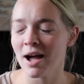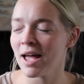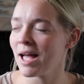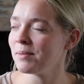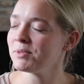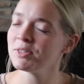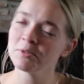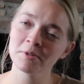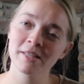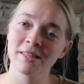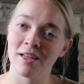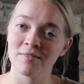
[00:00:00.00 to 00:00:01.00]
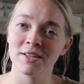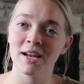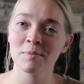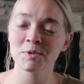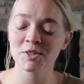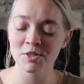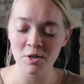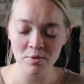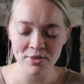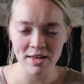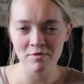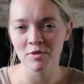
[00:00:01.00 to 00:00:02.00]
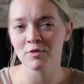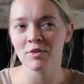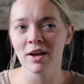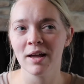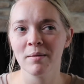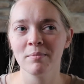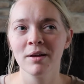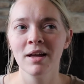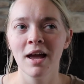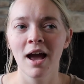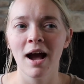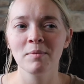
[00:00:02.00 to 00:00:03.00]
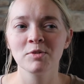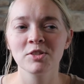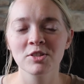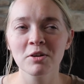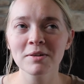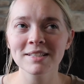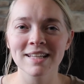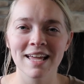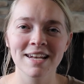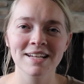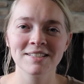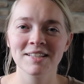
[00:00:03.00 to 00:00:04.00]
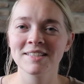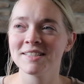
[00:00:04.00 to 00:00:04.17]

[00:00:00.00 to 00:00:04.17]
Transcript: I absolutely love it. I'm so thankful for him. I'm so excited to